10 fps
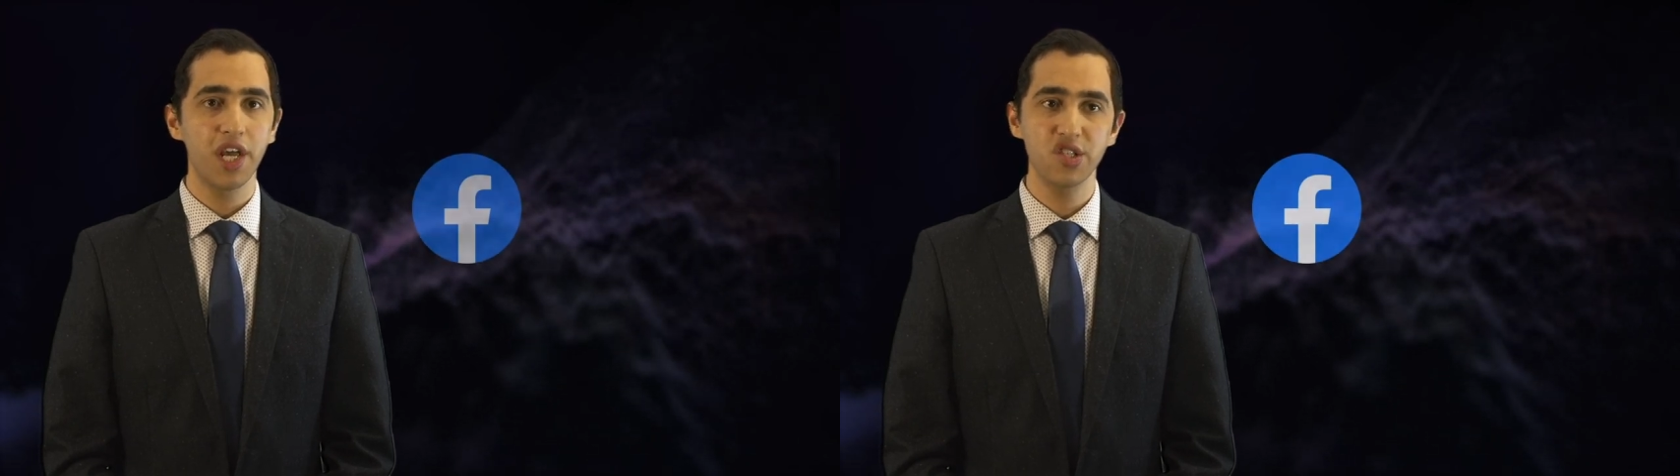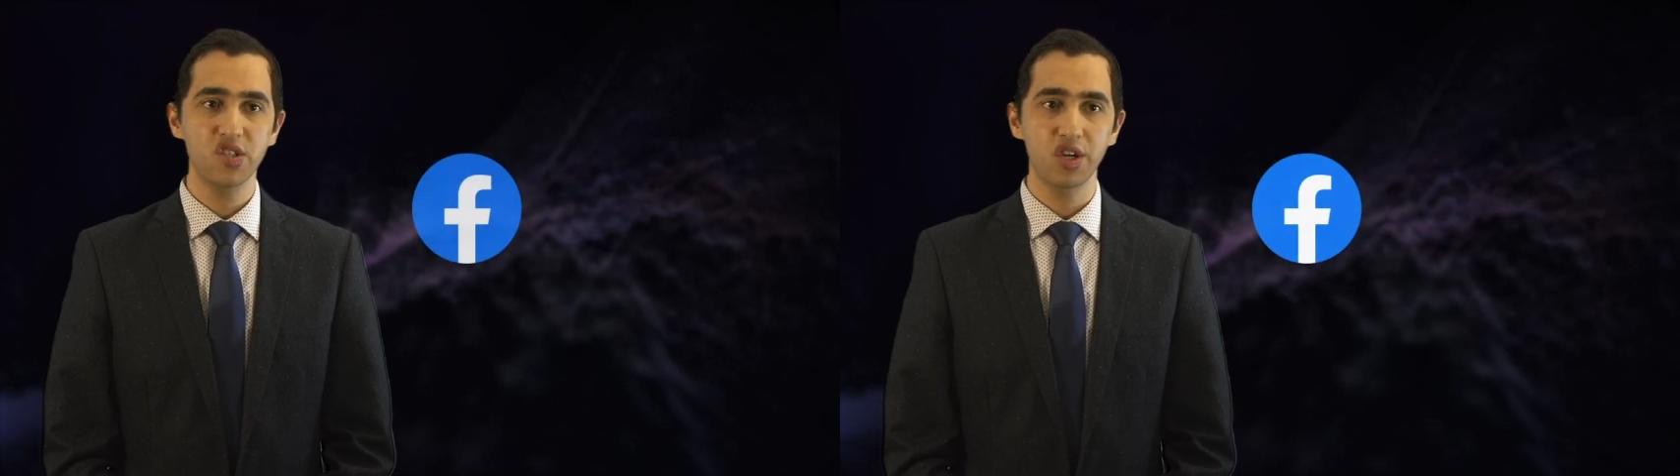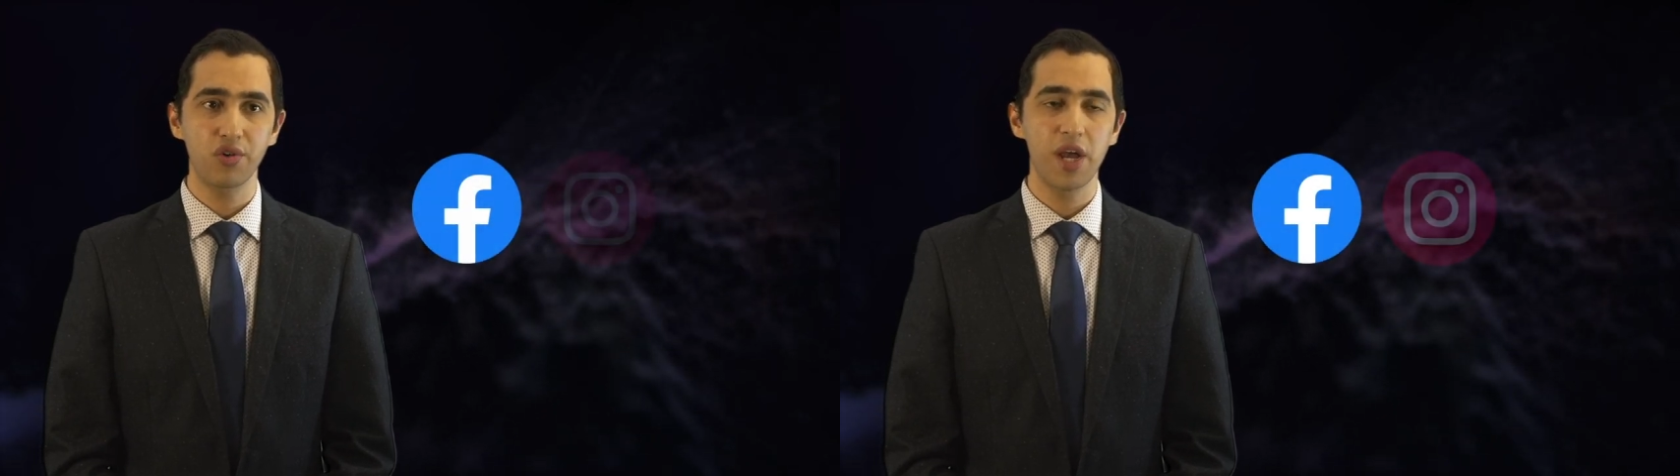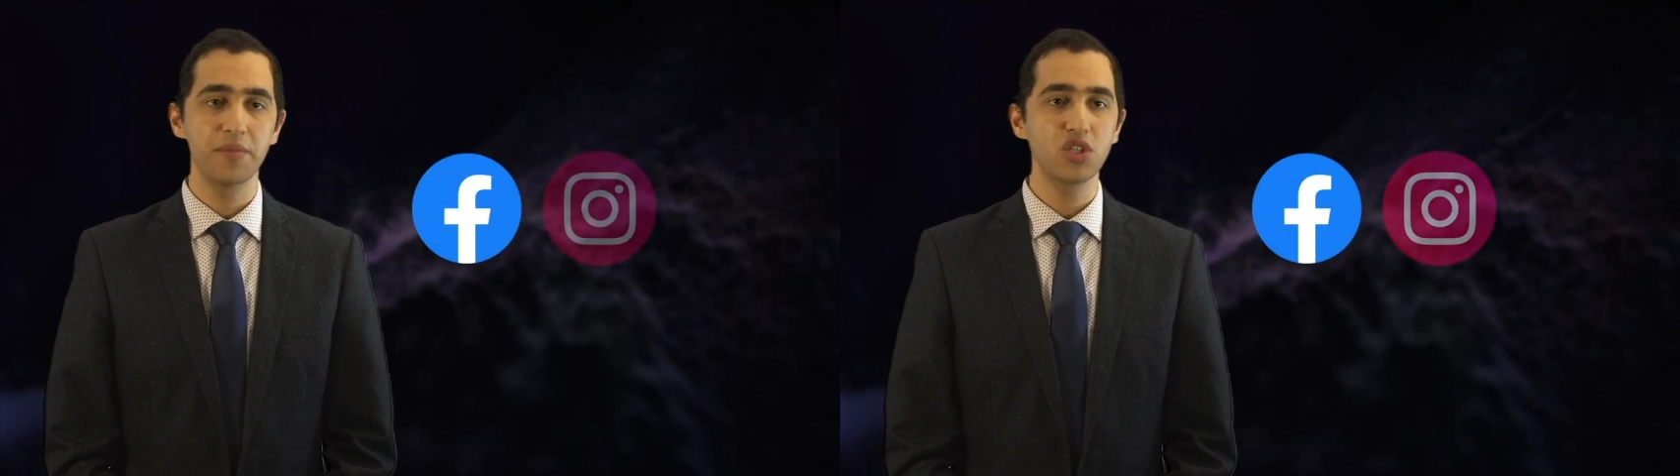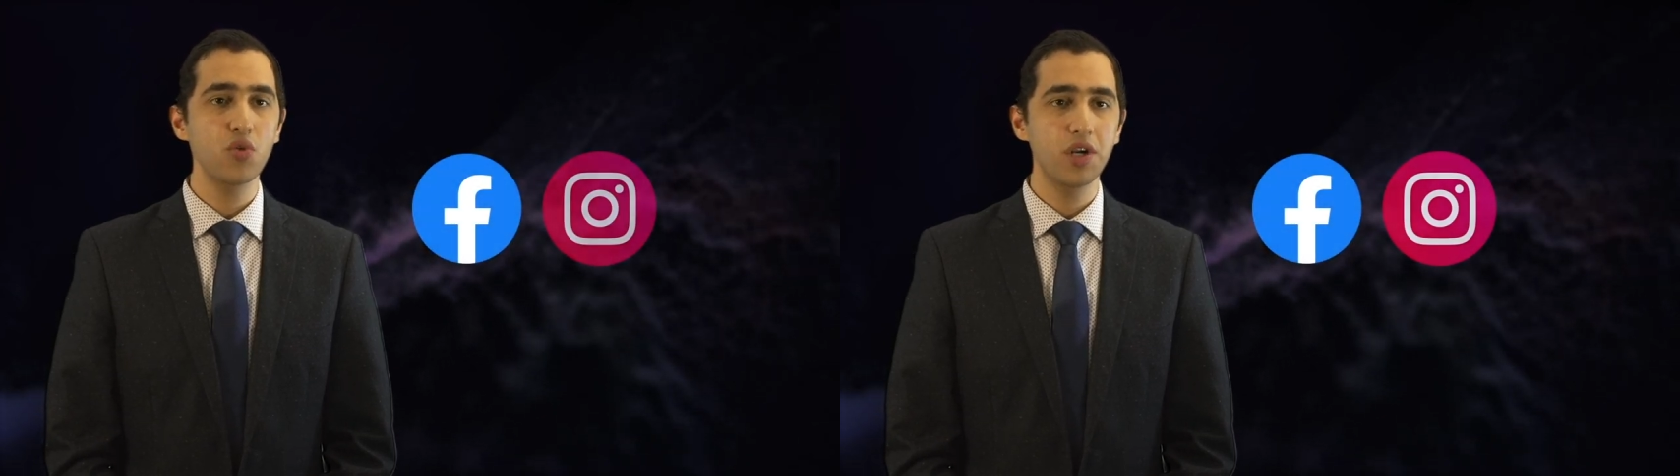Instagram,
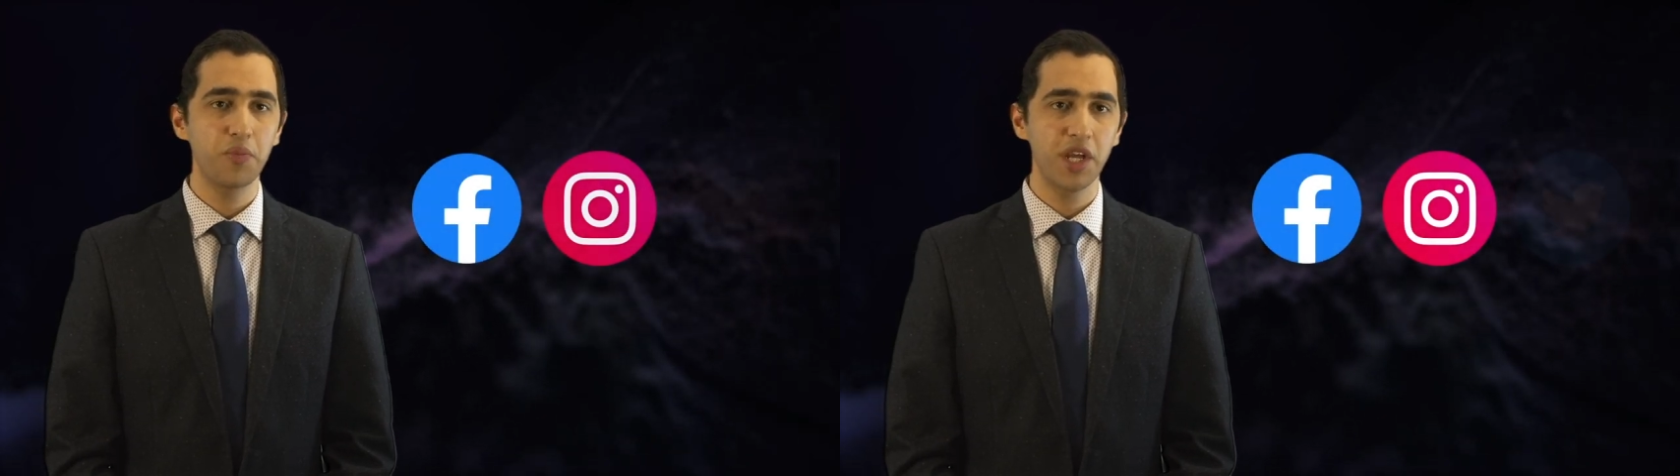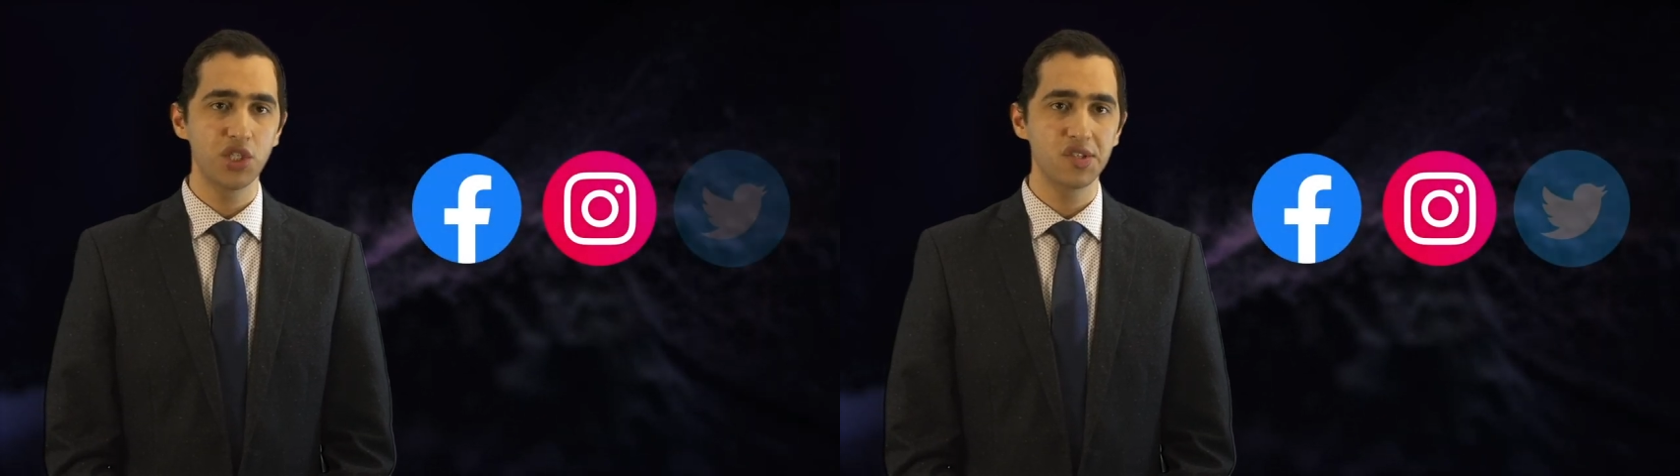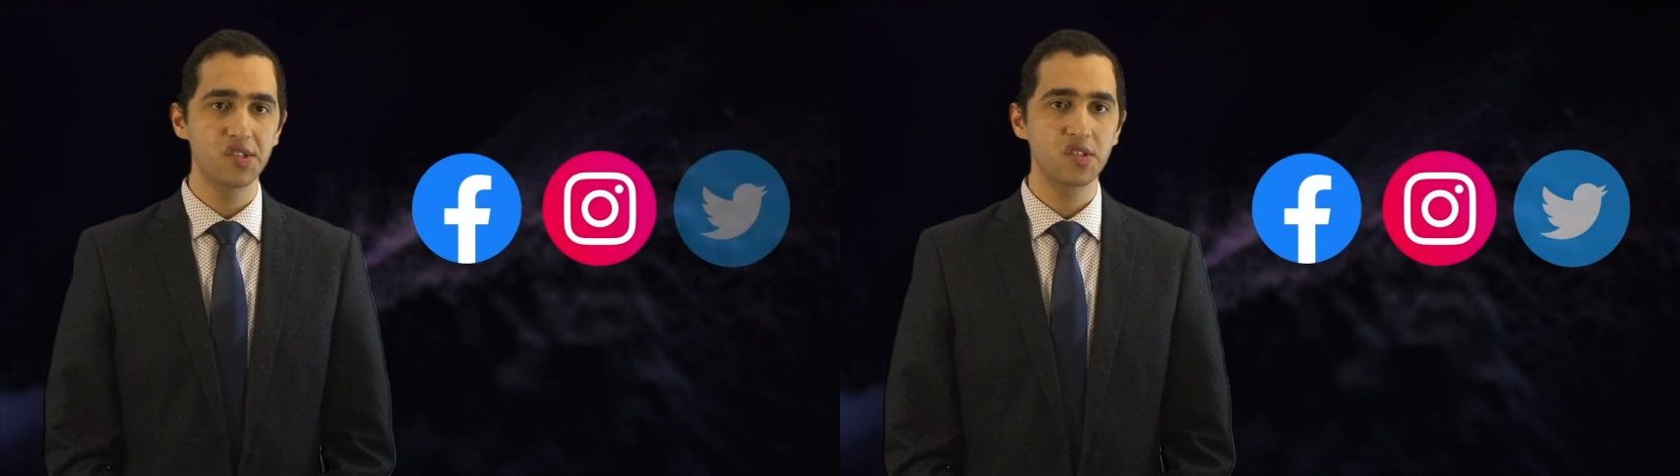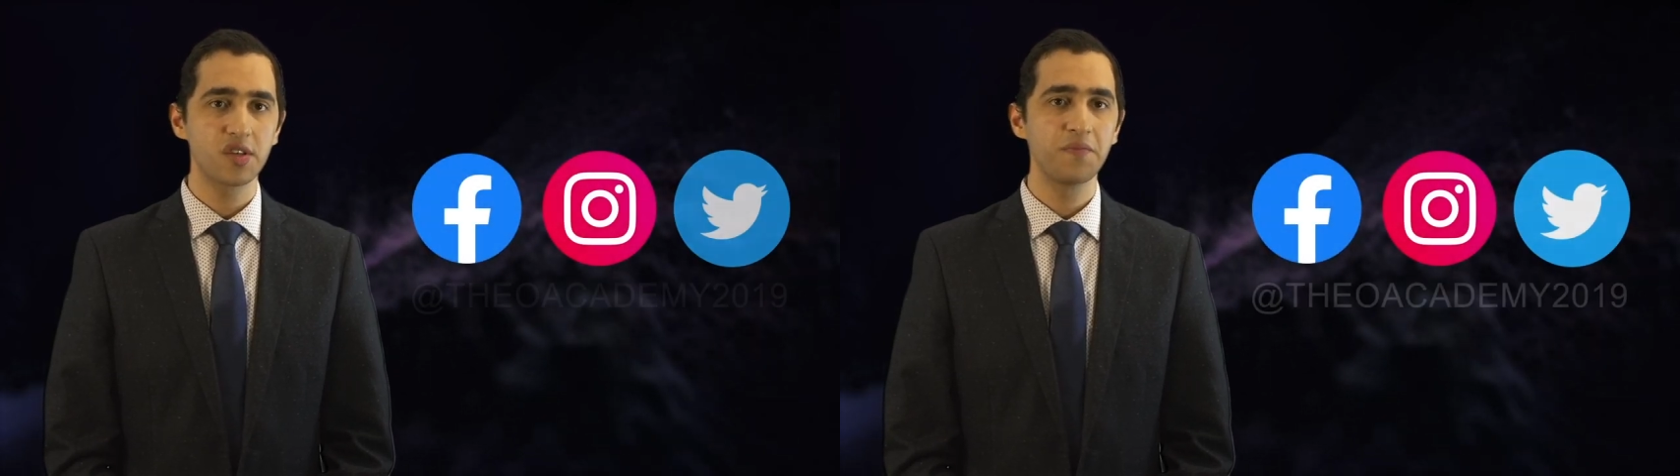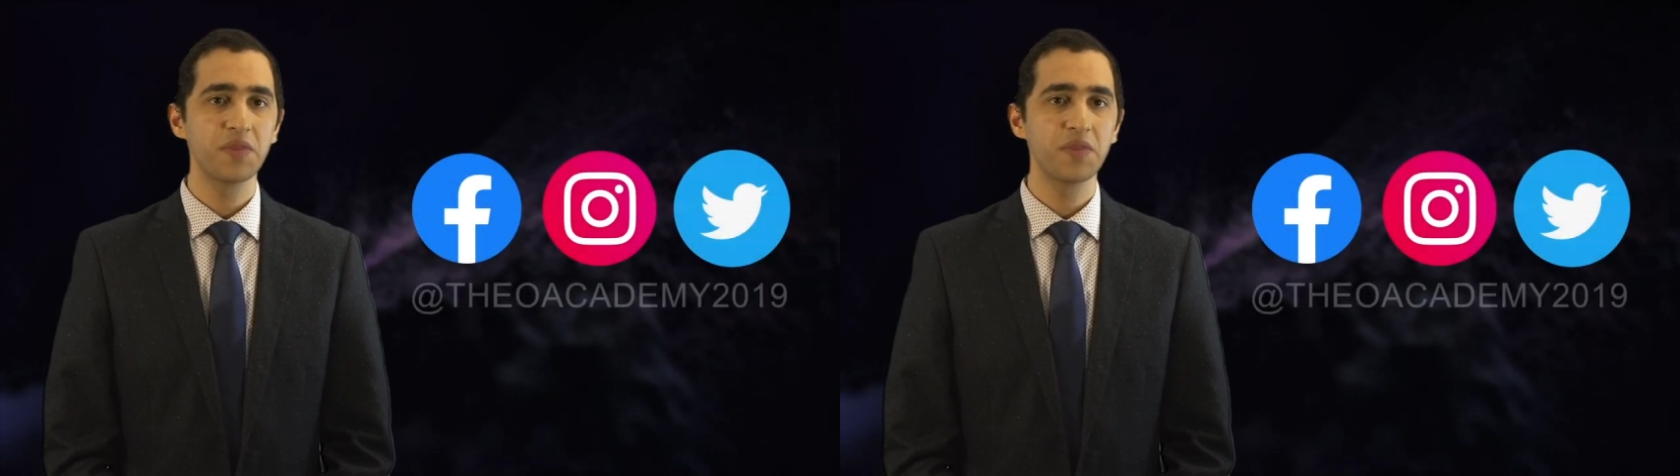and Twitter pages.